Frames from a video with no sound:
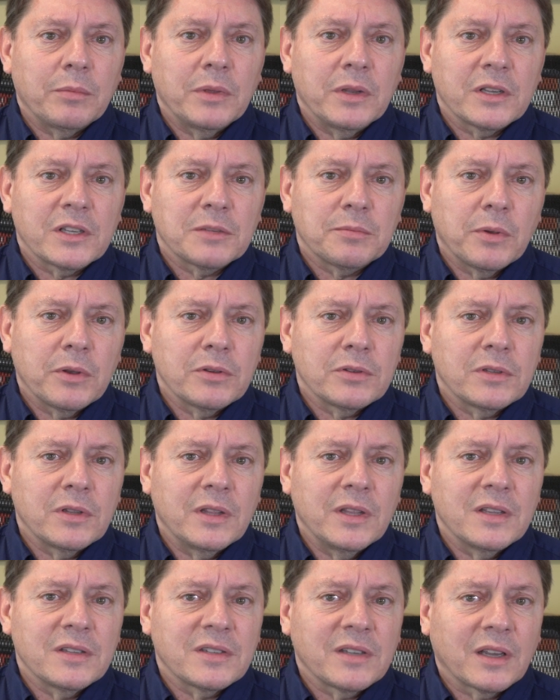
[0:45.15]
been exposed to
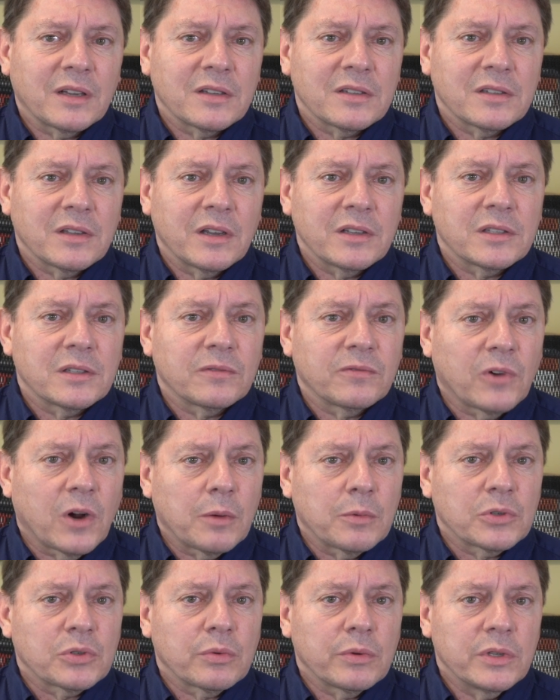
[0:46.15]
the insecticides the
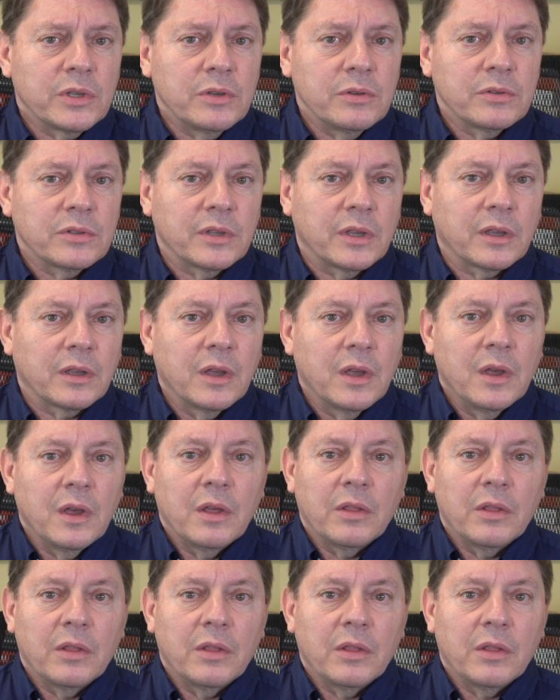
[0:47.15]
farmers were using.